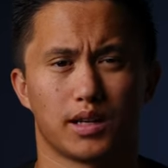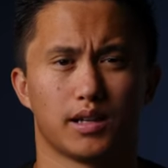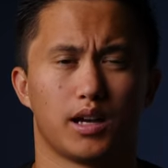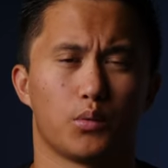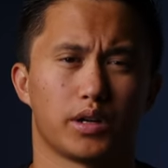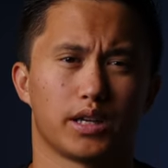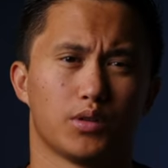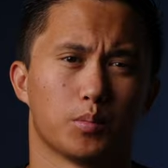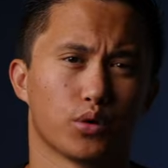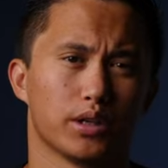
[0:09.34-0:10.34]
and I want to give
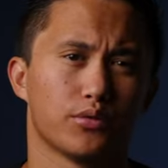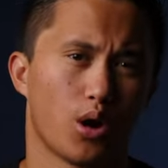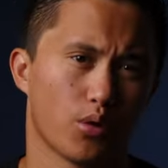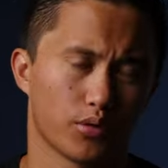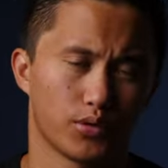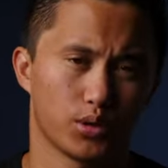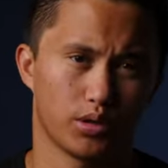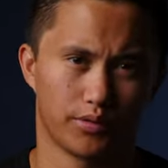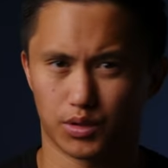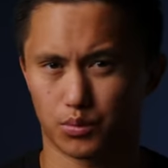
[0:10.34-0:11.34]
a brief overview
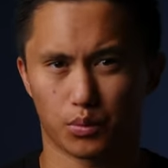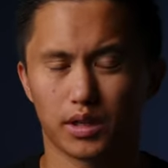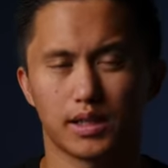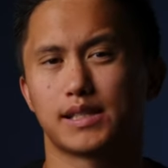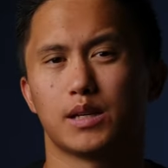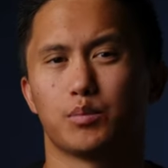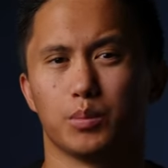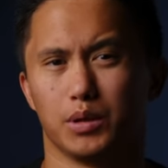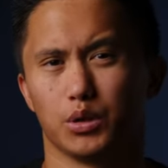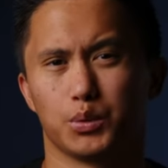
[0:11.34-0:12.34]
of this really simple
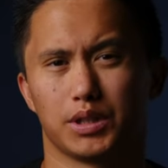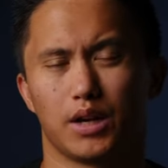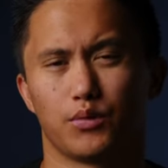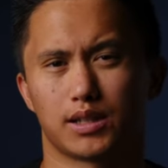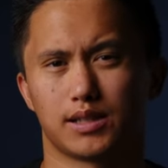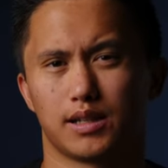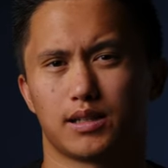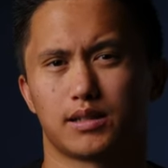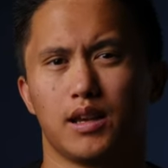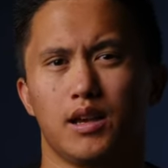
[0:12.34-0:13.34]
build with the
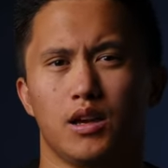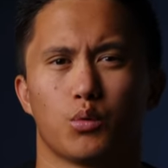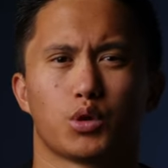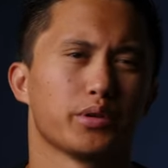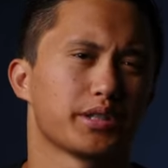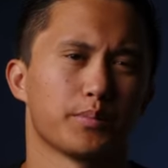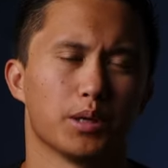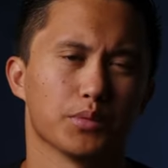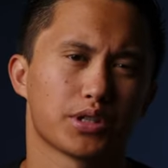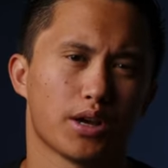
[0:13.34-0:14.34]
FX6. We're doing some
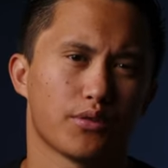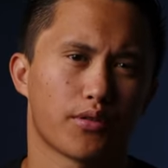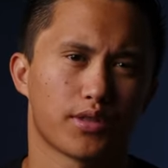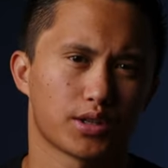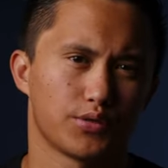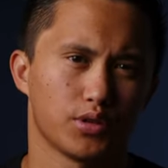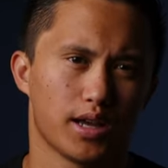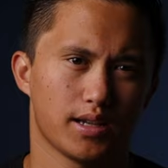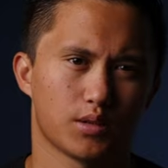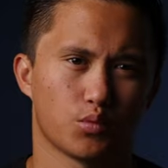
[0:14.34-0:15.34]
gimbal stuff over the next few
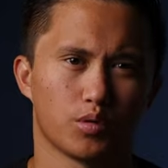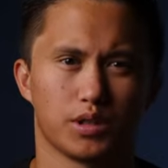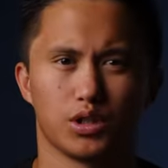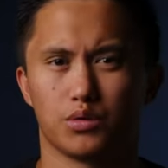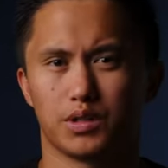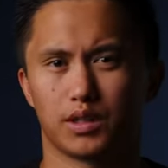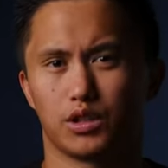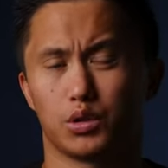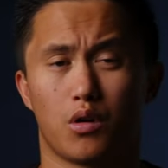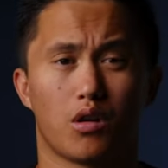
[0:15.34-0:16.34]
days and we'll be using the
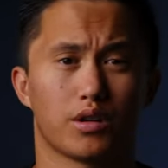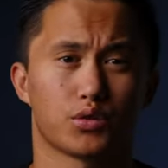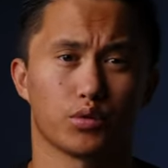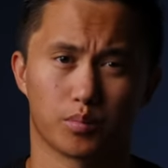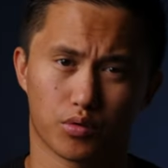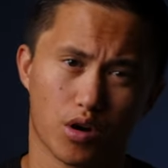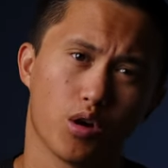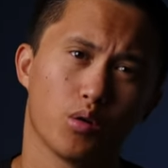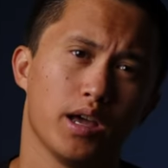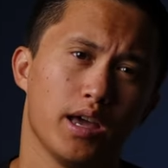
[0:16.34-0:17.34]
new RS3
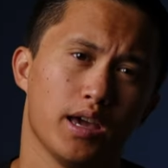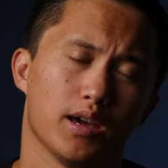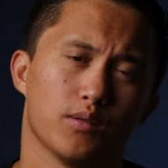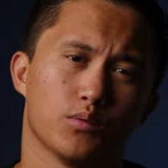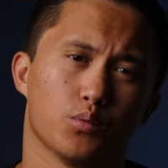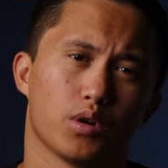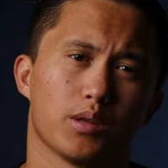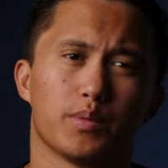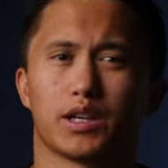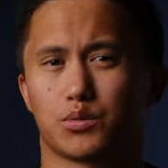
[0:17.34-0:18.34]
Pro and one of
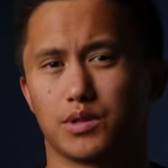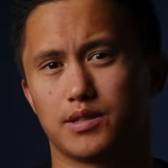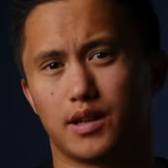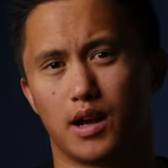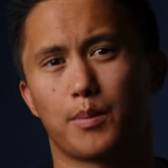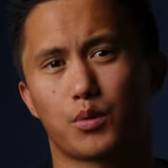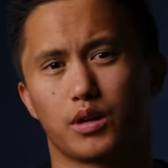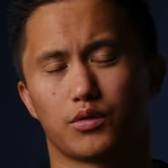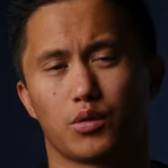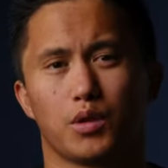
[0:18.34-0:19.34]
the biggest reasons I
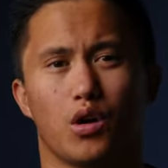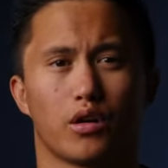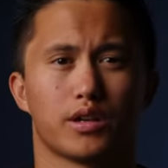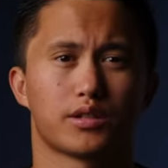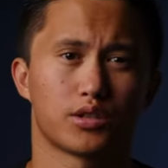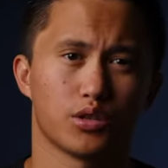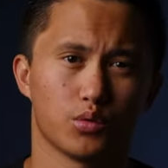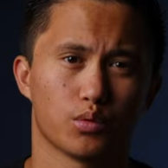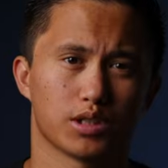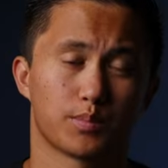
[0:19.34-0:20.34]
upgraded from the
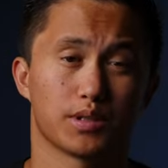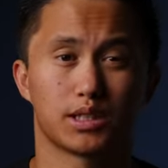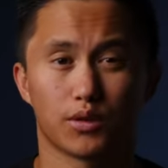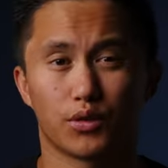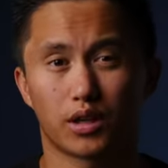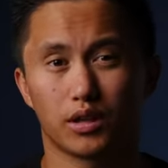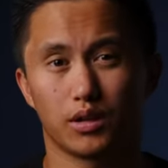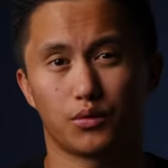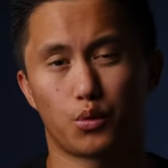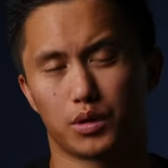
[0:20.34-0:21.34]
RS2 was
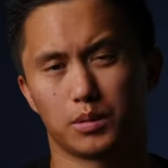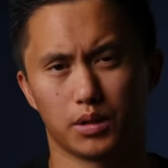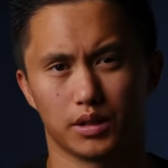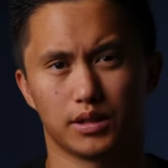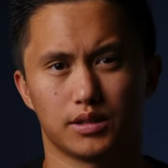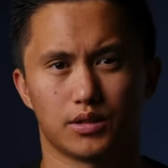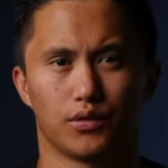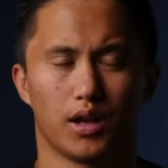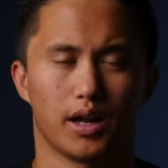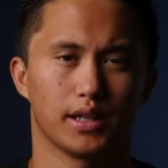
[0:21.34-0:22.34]
specifically for the ability to
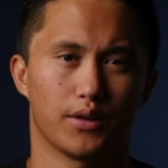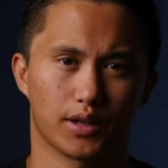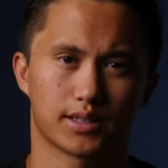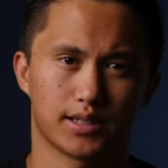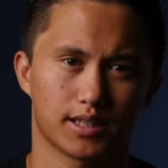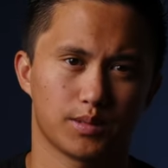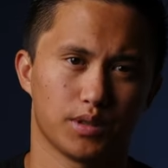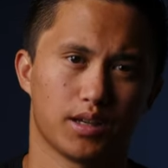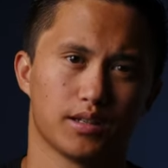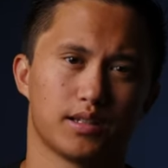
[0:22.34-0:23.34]
fly the FX6
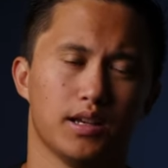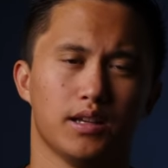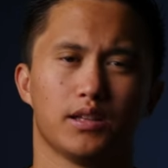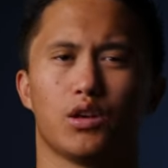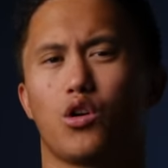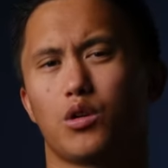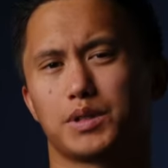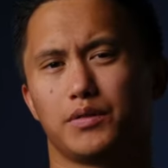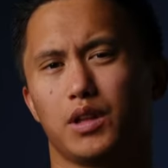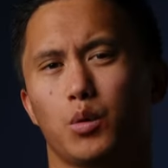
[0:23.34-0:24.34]
because the
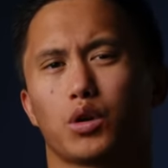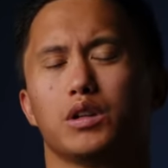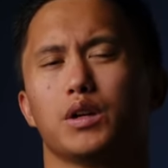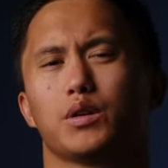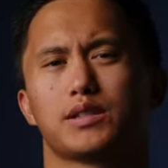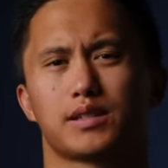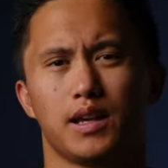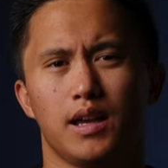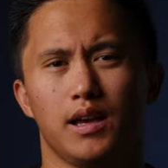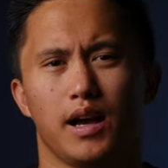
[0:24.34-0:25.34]
arms have a lot more clearance.
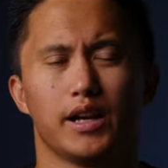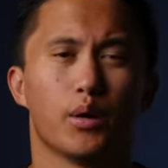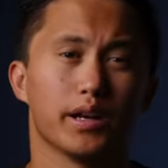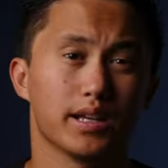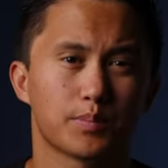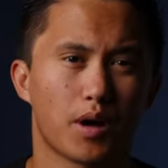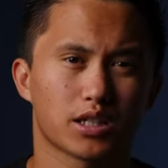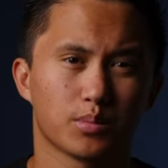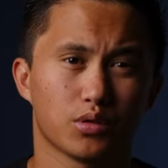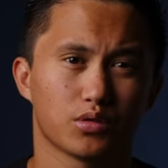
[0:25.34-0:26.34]
I know it is
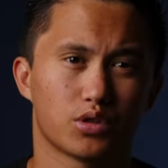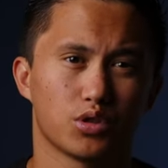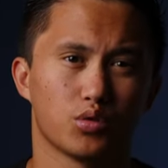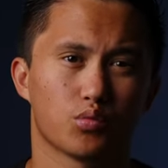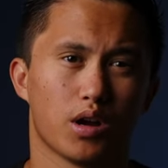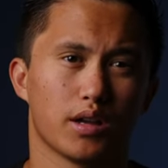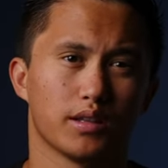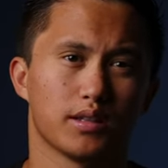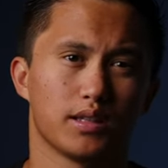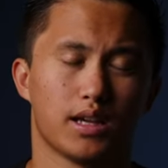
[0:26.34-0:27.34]
possible to
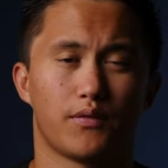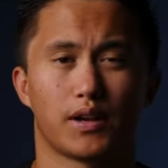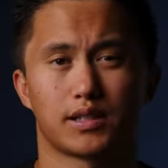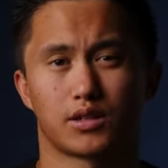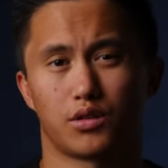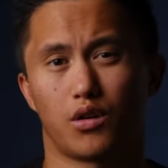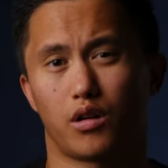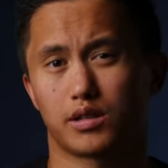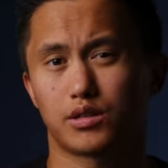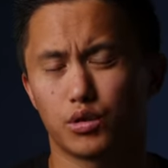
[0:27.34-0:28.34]
run the FX6 on the
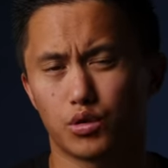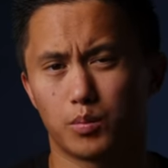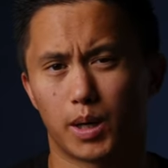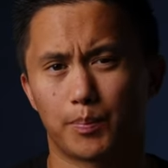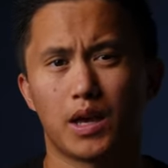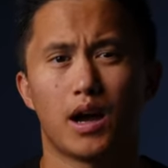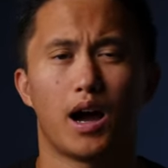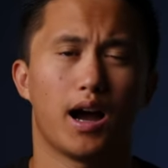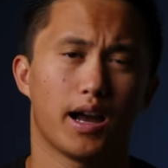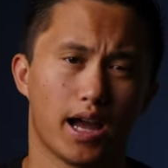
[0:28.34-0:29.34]
RS2 but
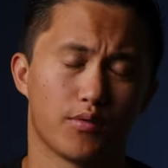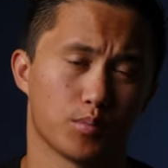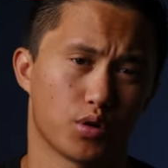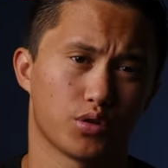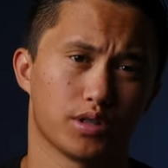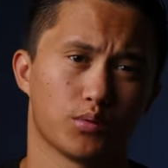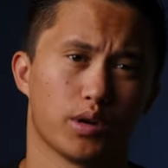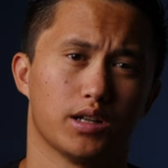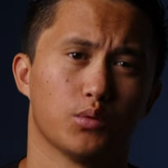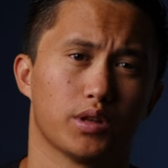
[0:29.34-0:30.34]
I haven't personally
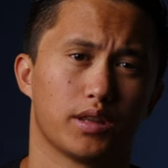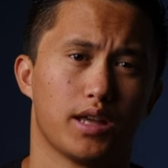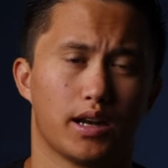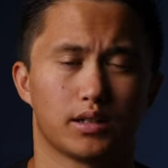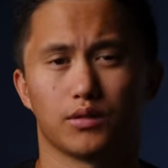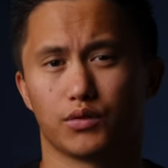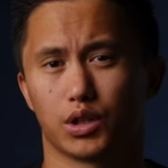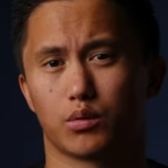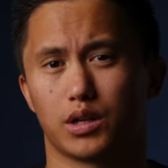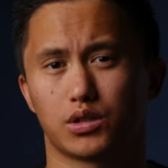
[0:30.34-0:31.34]
ran it with that
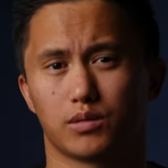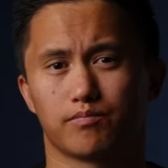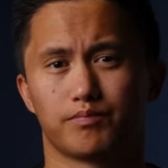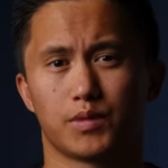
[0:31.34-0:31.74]
configuration.